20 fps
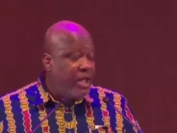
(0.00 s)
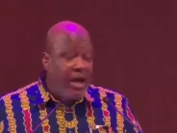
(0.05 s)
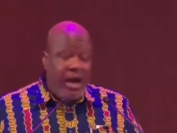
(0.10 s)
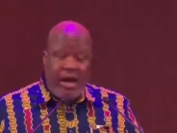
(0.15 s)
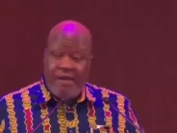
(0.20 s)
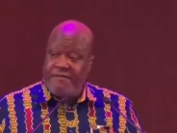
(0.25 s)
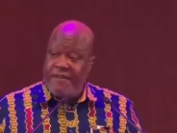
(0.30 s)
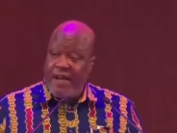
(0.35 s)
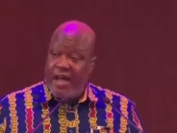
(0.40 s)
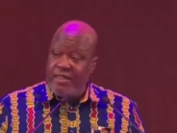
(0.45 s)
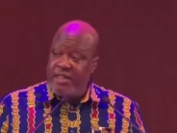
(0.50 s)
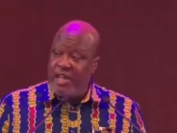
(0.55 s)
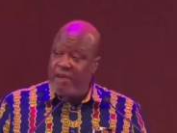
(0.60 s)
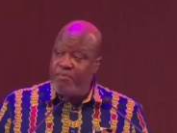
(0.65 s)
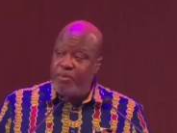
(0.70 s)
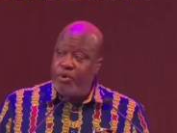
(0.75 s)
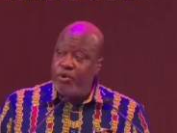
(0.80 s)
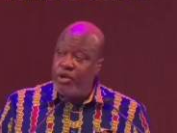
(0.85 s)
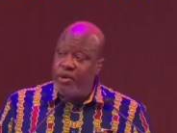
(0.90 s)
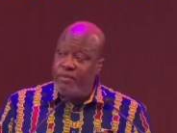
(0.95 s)
I find
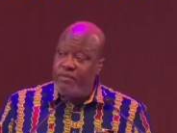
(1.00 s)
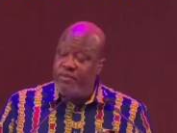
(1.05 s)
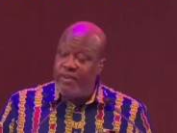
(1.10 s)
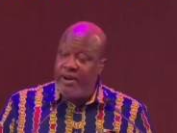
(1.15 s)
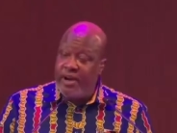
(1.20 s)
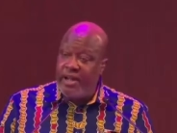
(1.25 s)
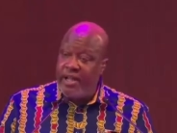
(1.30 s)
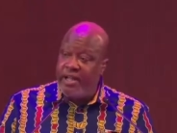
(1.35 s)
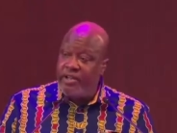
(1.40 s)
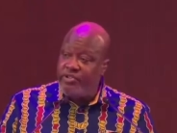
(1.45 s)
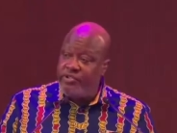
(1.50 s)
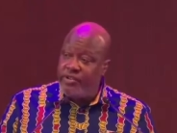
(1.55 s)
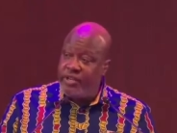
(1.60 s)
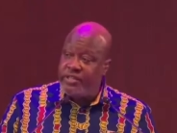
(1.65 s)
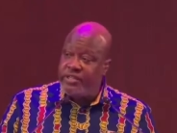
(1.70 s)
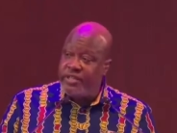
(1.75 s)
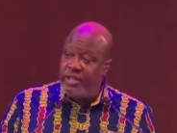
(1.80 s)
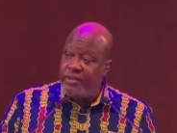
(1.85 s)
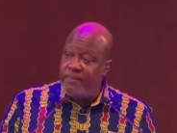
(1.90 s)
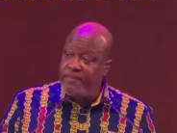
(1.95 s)
that poem very
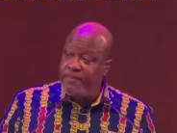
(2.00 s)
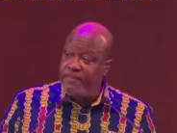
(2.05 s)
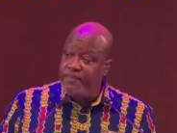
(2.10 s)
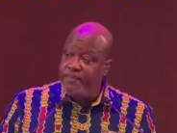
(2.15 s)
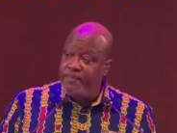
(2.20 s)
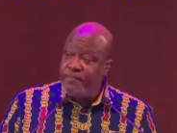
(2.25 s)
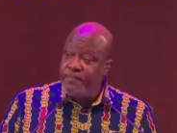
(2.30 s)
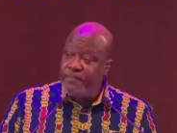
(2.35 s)
interesting